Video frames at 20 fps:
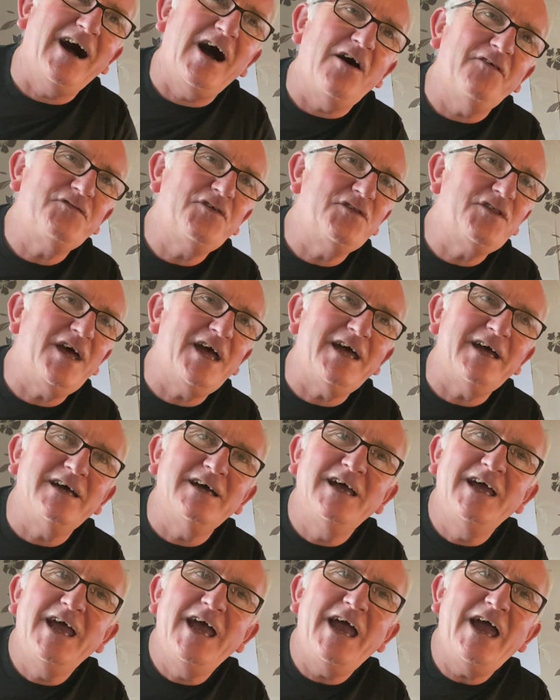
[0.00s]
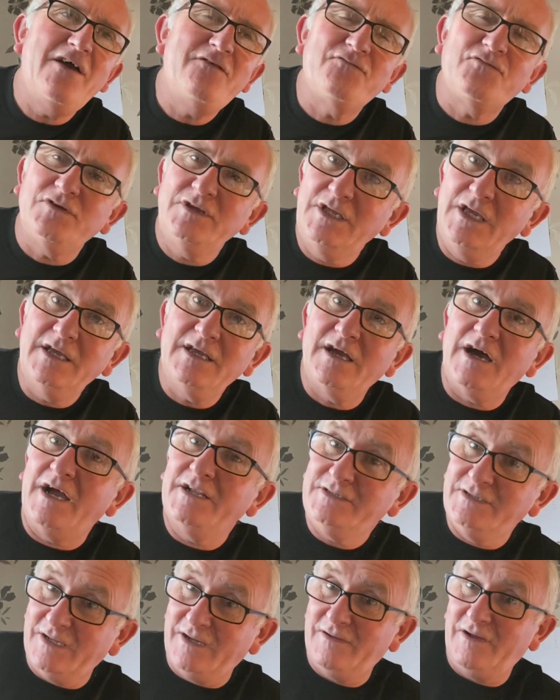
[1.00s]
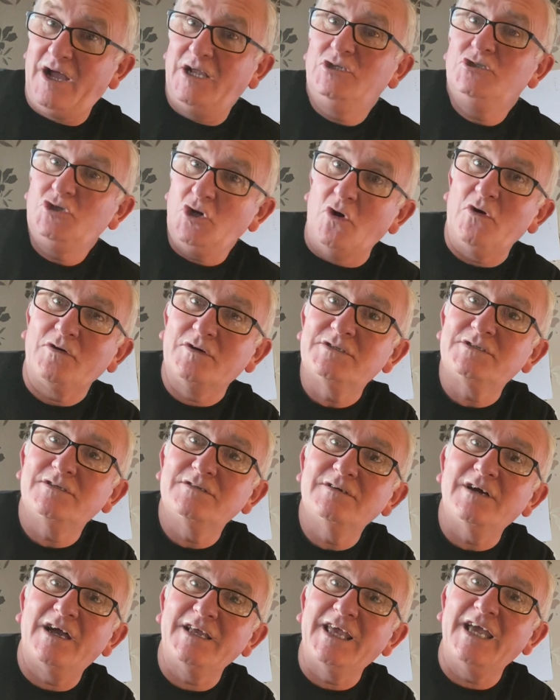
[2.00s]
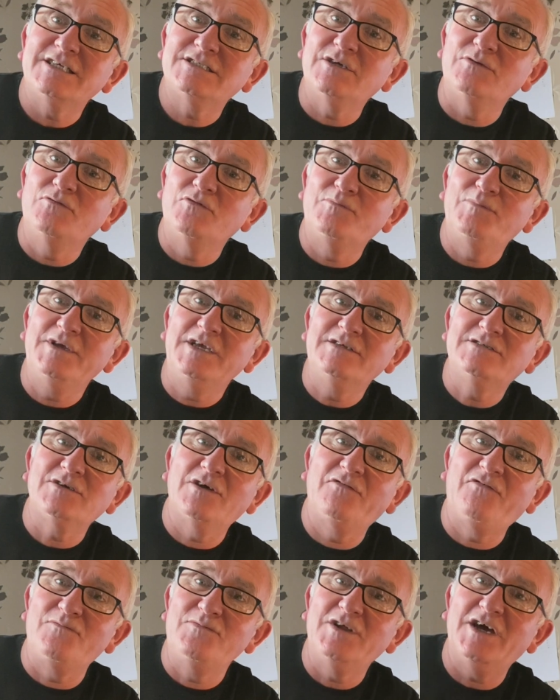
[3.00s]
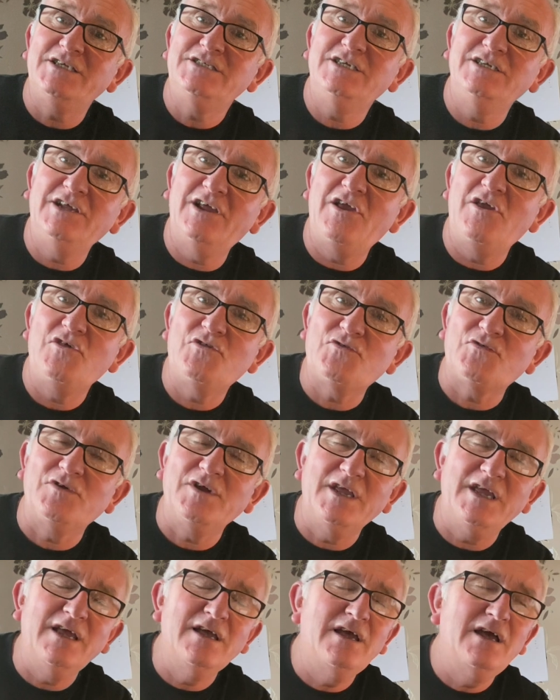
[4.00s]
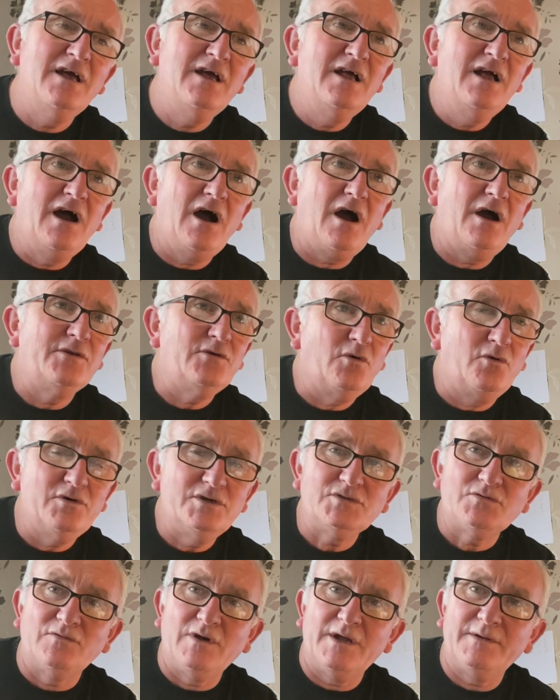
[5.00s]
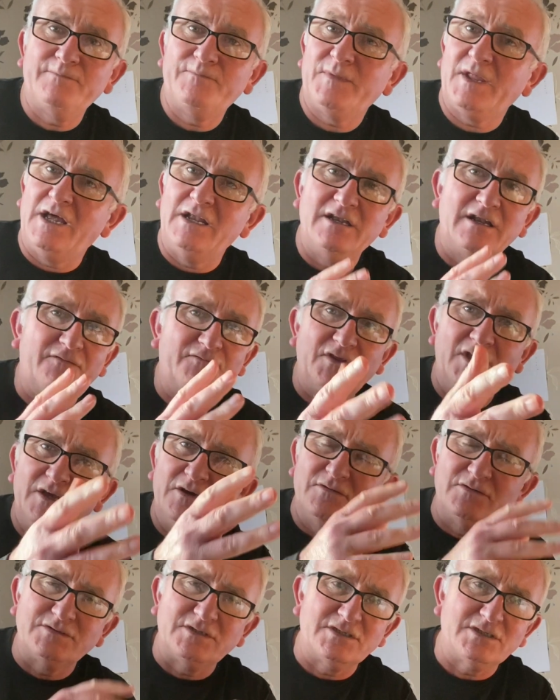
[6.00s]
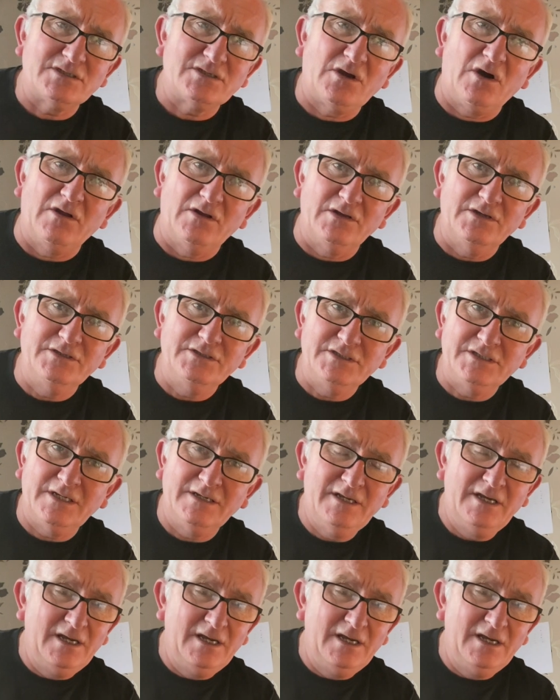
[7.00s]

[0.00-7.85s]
after that, every year I I jogged. I guess it would be so from 1983. I'd always run. I love the hills of Scotland